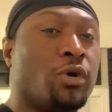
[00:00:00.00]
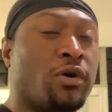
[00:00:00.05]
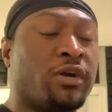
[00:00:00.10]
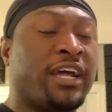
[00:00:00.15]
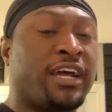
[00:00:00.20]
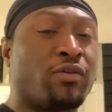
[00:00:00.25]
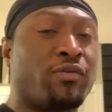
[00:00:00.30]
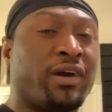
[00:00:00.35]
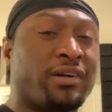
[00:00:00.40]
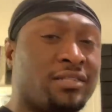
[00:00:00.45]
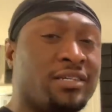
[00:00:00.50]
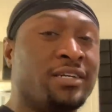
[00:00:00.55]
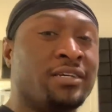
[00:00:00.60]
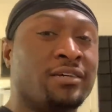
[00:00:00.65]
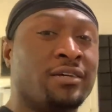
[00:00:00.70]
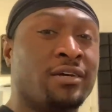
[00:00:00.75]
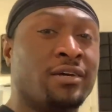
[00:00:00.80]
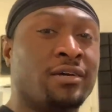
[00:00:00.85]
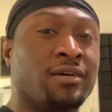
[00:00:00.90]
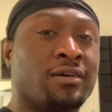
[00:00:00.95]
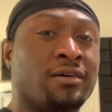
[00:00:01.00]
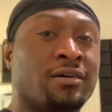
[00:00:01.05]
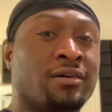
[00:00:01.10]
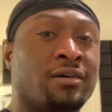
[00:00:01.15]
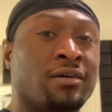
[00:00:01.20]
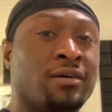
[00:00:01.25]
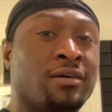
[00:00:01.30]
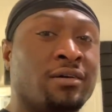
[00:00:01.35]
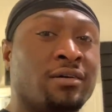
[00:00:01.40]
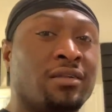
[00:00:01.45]
heard that correctly.
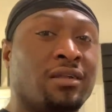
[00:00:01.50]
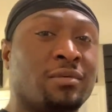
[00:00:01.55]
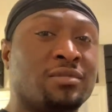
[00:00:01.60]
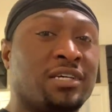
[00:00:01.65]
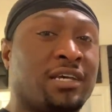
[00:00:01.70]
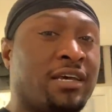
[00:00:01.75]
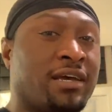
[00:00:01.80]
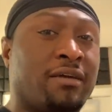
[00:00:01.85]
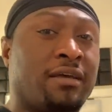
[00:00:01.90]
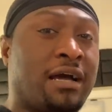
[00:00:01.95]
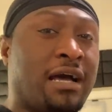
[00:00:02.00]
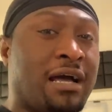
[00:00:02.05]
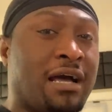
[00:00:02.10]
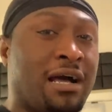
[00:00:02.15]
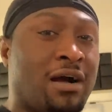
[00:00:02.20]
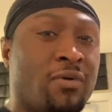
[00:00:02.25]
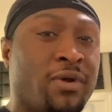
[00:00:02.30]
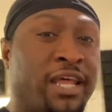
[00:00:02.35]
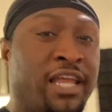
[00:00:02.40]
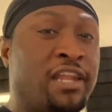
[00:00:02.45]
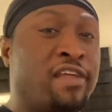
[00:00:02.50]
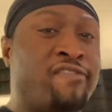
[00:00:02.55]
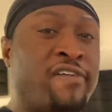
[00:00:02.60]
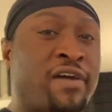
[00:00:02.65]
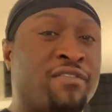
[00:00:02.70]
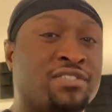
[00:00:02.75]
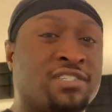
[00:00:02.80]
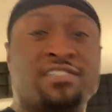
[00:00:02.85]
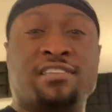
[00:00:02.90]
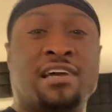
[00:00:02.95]
No, say, I don't need any
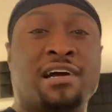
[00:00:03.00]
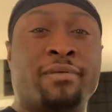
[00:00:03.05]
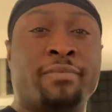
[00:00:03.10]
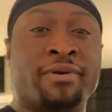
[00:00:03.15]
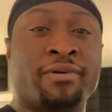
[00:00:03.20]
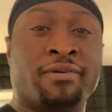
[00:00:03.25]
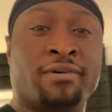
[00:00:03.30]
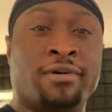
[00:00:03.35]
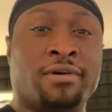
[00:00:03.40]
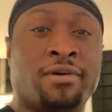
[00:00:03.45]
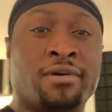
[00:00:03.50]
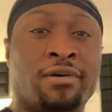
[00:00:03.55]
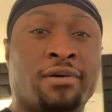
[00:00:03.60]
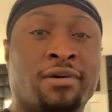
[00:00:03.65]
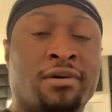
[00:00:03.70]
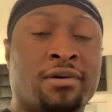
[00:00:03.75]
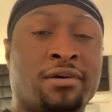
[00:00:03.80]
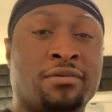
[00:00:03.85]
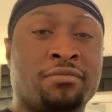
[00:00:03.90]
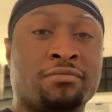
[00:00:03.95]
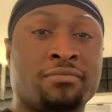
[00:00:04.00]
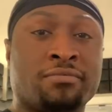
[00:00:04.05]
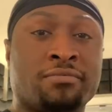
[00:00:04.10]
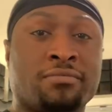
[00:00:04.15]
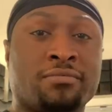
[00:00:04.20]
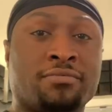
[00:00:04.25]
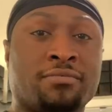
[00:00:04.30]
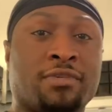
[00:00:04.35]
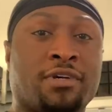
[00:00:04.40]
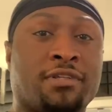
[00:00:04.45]
favors this time.
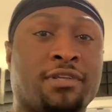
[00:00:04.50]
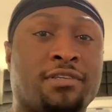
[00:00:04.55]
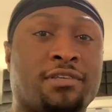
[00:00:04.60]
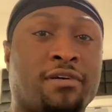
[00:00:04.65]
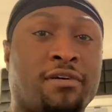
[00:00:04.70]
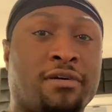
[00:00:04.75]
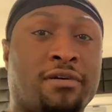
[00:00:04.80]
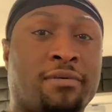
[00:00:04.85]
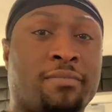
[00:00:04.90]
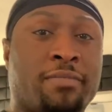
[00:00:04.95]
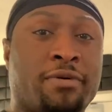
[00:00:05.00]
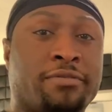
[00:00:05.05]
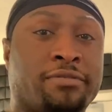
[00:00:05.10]
Unless they're,